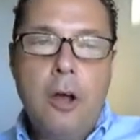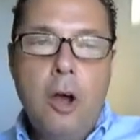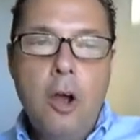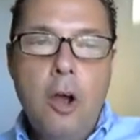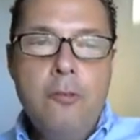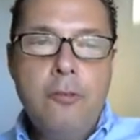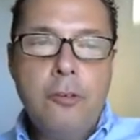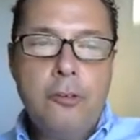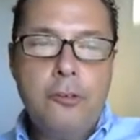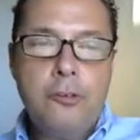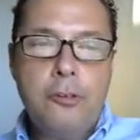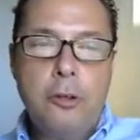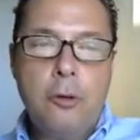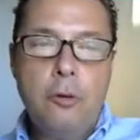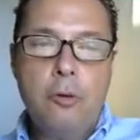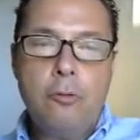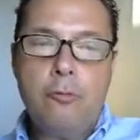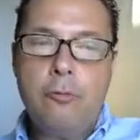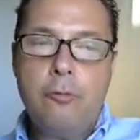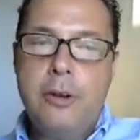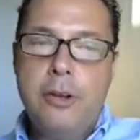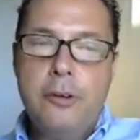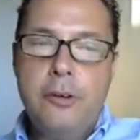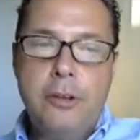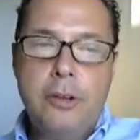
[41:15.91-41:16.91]

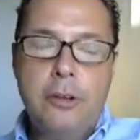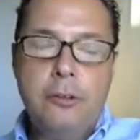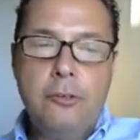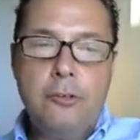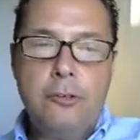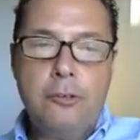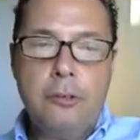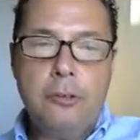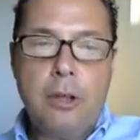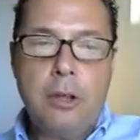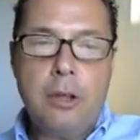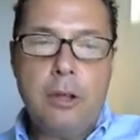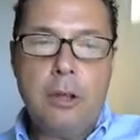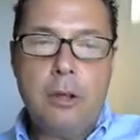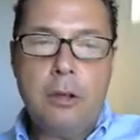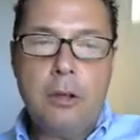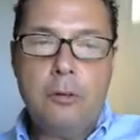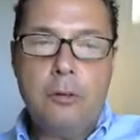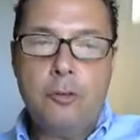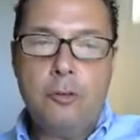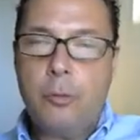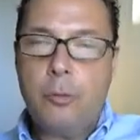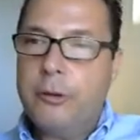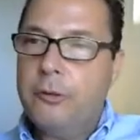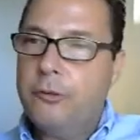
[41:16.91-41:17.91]
oversold readings
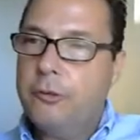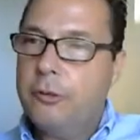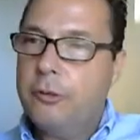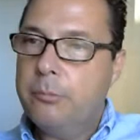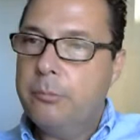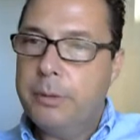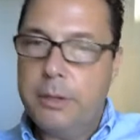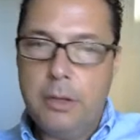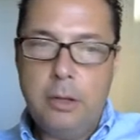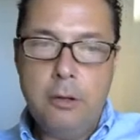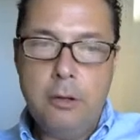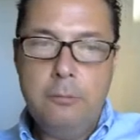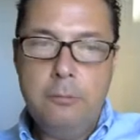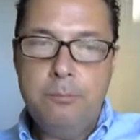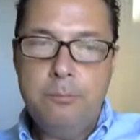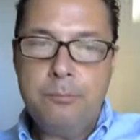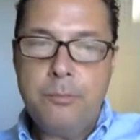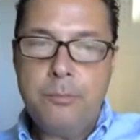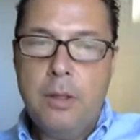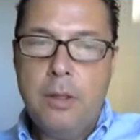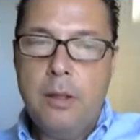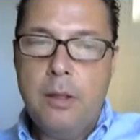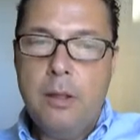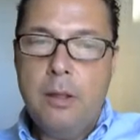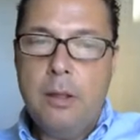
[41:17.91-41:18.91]
are 20 and
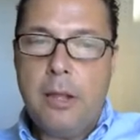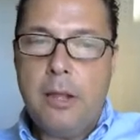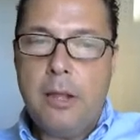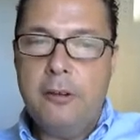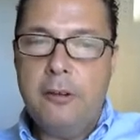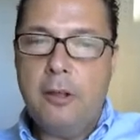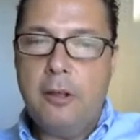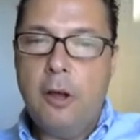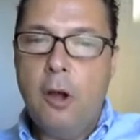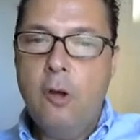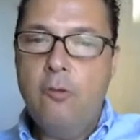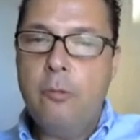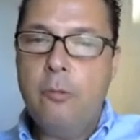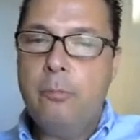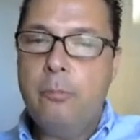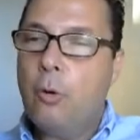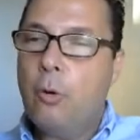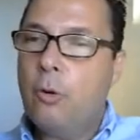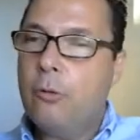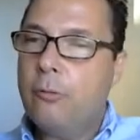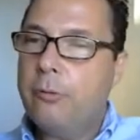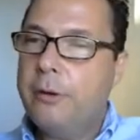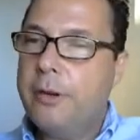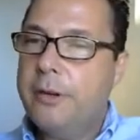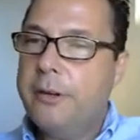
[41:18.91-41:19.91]
below, and
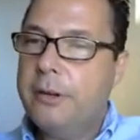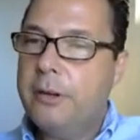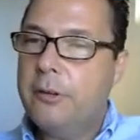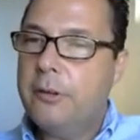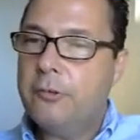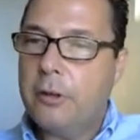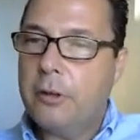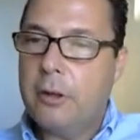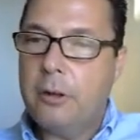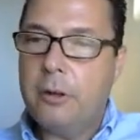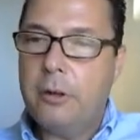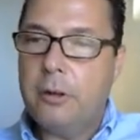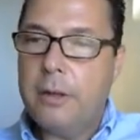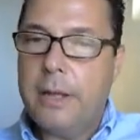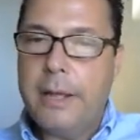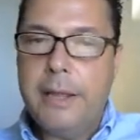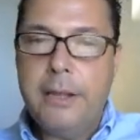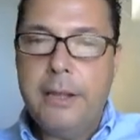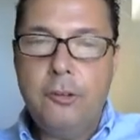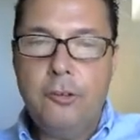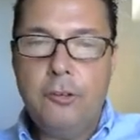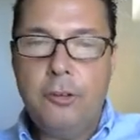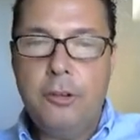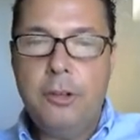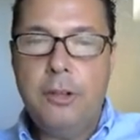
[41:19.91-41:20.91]
overbought readings are
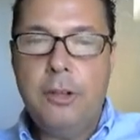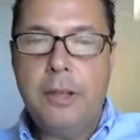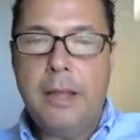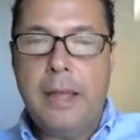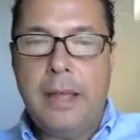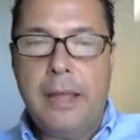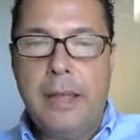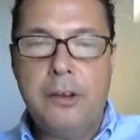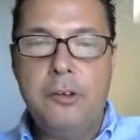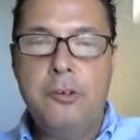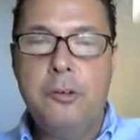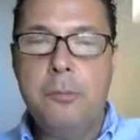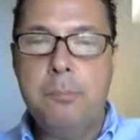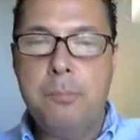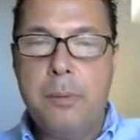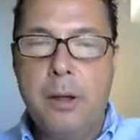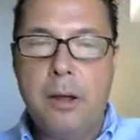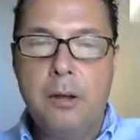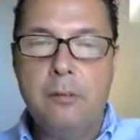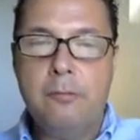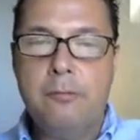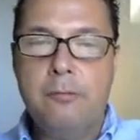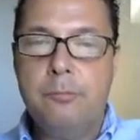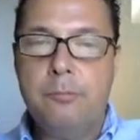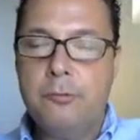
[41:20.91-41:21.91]
80 and
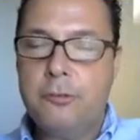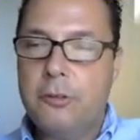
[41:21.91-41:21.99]
above.